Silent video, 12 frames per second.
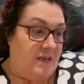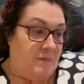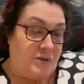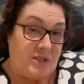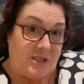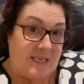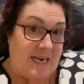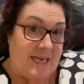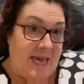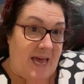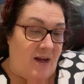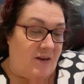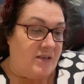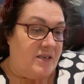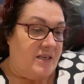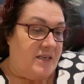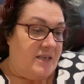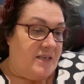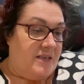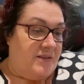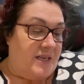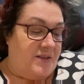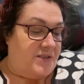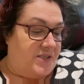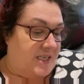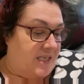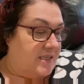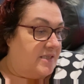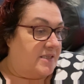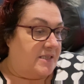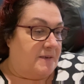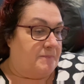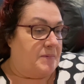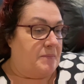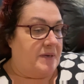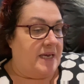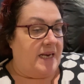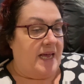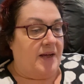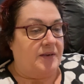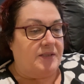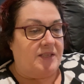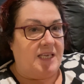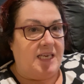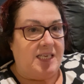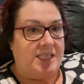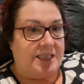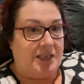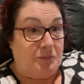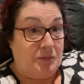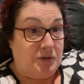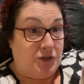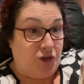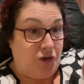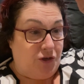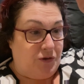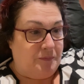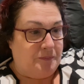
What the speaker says: I'm just getting out, they're the stickers. Let me get out these. I'm going to show you.